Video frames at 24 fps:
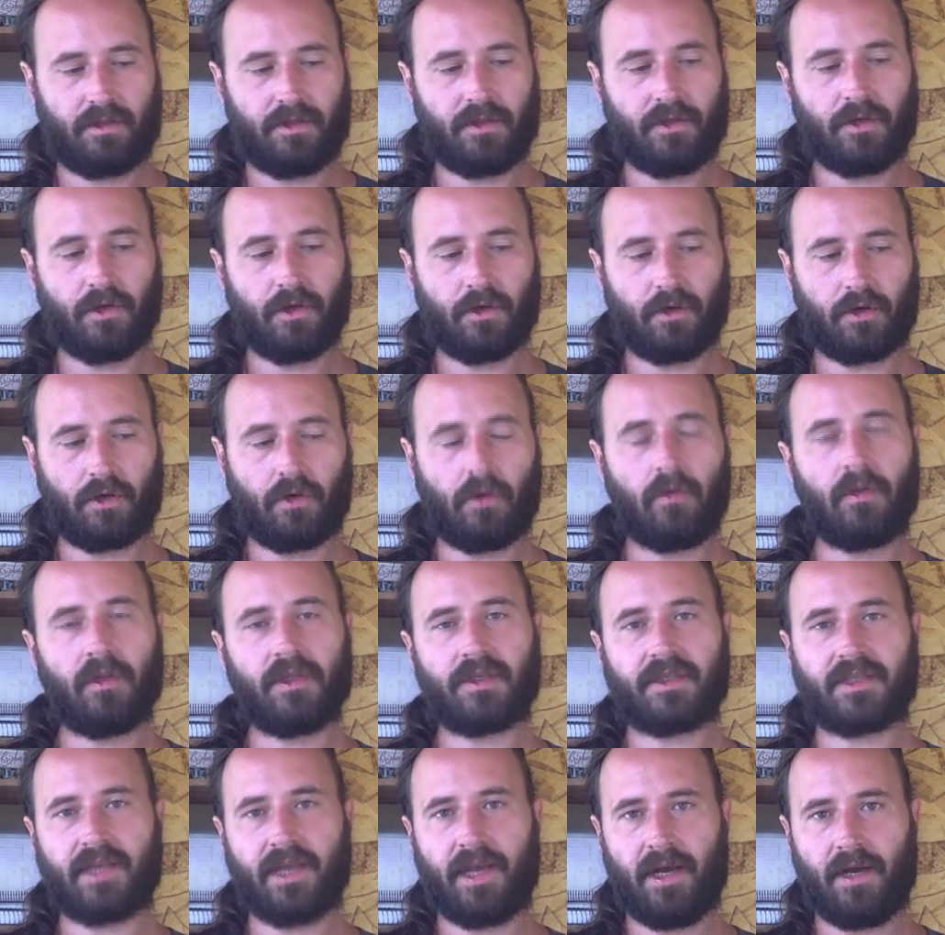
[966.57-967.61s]
your goal
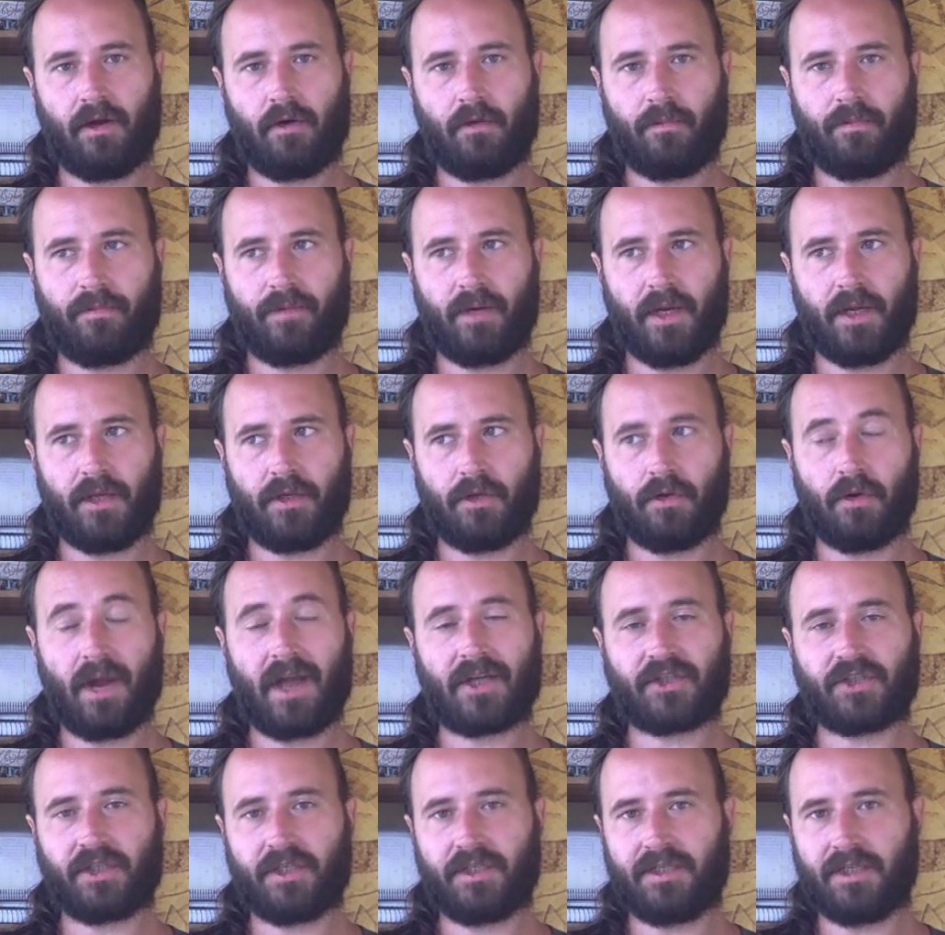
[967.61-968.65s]
is to help, but you're
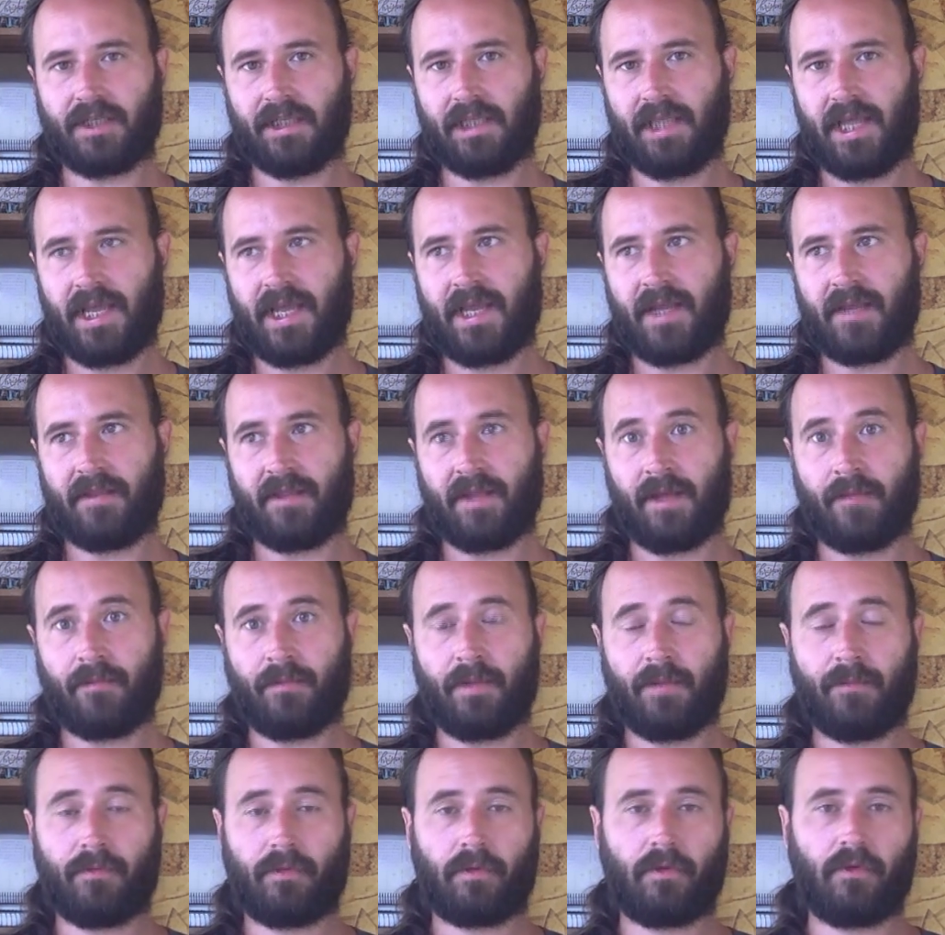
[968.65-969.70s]
actually delaying them
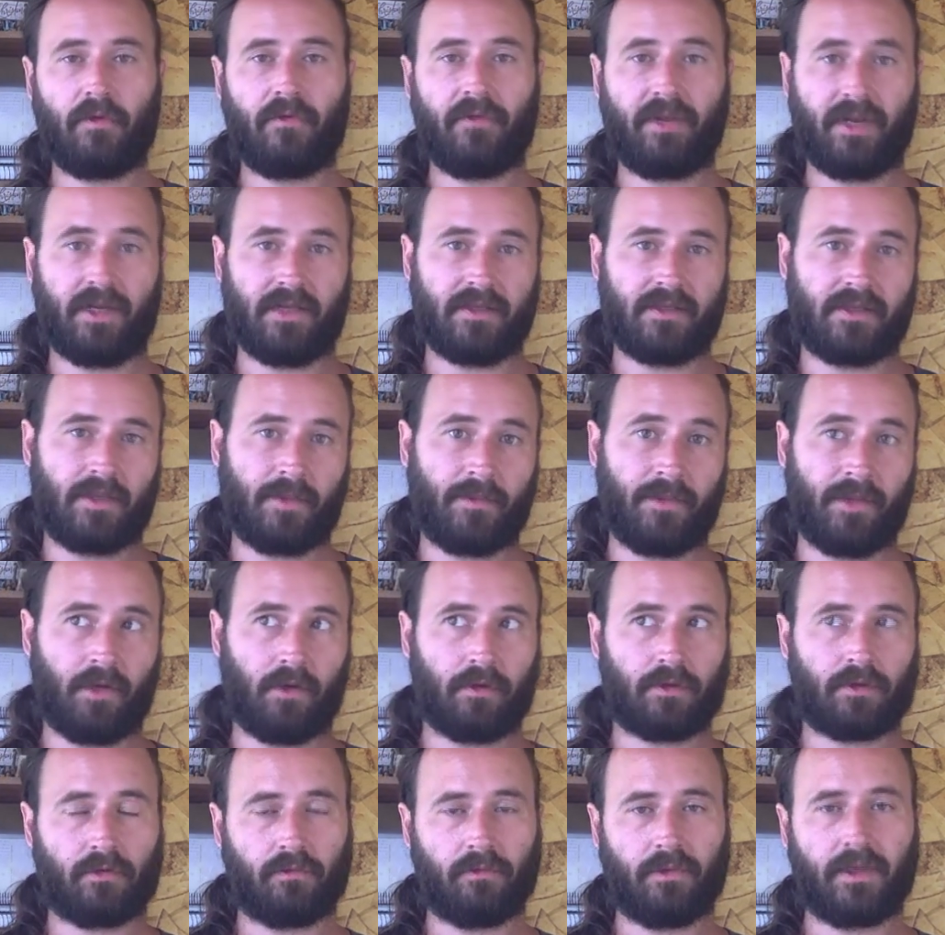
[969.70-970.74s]
improving on something
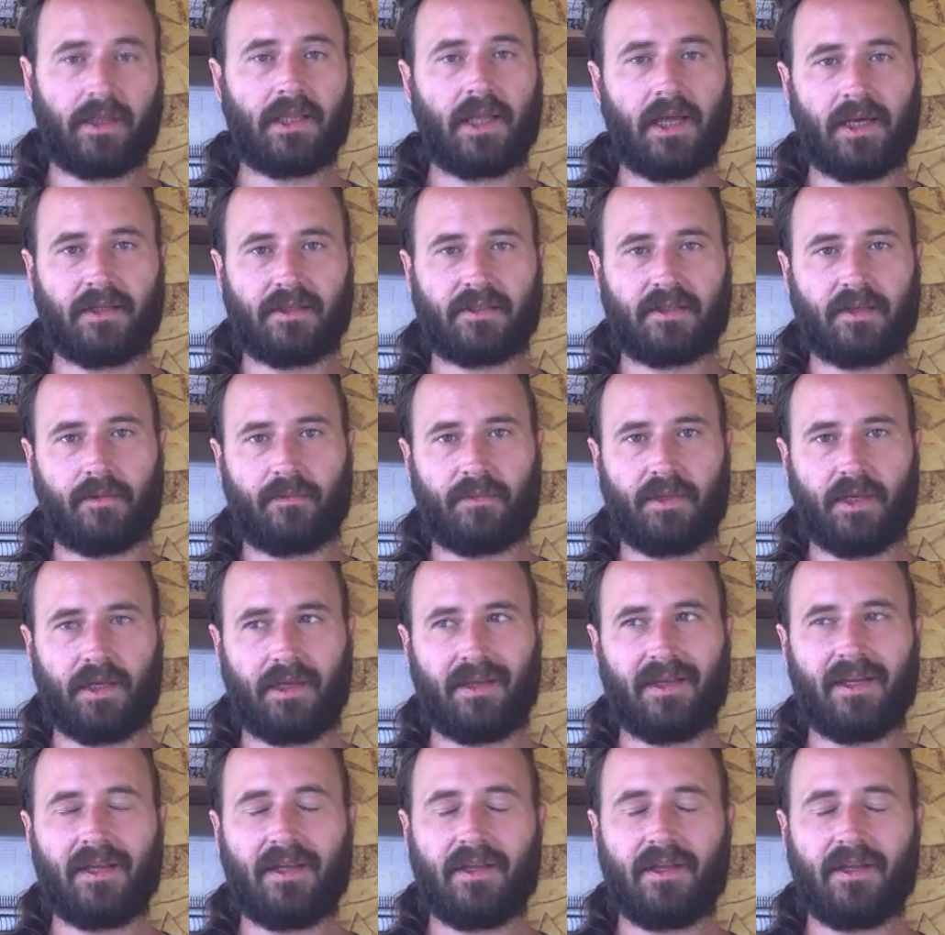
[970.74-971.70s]
or to realize something.